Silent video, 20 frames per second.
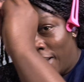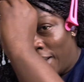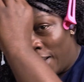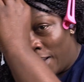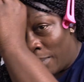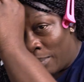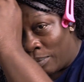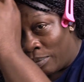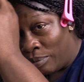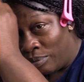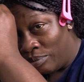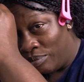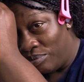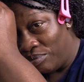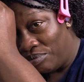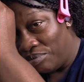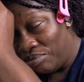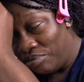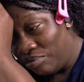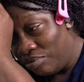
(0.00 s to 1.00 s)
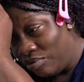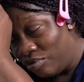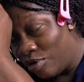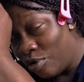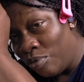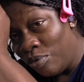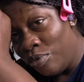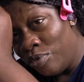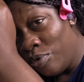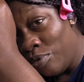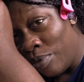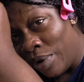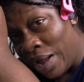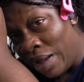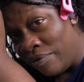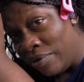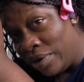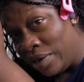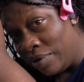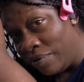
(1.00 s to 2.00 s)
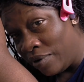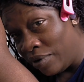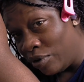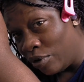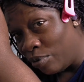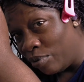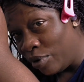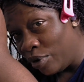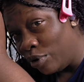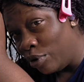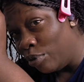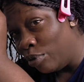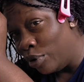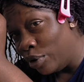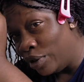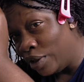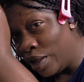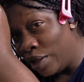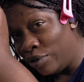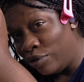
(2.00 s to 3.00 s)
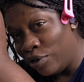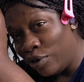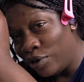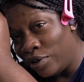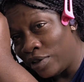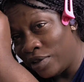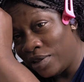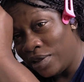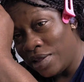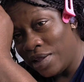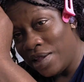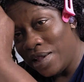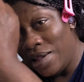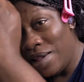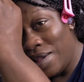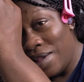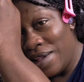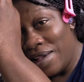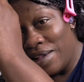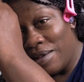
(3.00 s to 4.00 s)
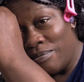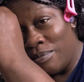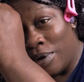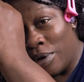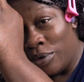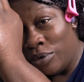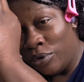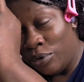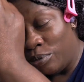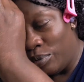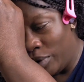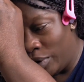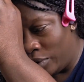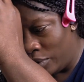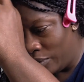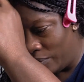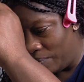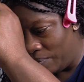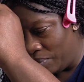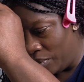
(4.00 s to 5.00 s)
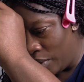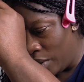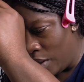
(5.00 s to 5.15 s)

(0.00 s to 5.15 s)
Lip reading: Some people might have a different opinion, but that's just my own opinion.